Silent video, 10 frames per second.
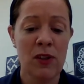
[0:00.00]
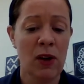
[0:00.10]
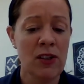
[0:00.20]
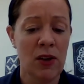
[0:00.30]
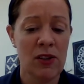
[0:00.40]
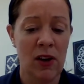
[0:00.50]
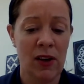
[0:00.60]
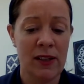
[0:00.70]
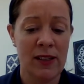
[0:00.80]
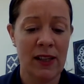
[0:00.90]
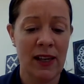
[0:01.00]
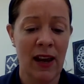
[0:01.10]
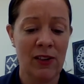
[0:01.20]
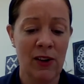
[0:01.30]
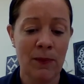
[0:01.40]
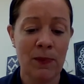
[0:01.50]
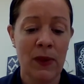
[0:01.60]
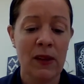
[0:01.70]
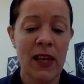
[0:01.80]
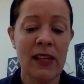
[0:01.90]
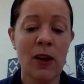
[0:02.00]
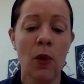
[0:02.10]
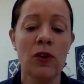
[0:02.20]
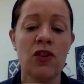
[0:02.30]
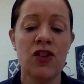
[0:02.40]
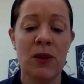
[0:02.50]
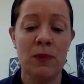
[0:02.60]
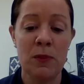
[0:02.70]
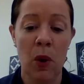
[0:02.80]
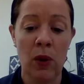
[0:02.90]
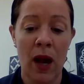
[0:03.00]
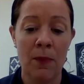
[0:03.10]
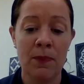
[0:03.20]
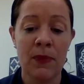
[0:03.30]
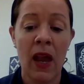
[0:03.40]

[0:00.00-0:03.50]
Sorry, sorry, sorry, said the gander. Then the oldest sheep spoke up.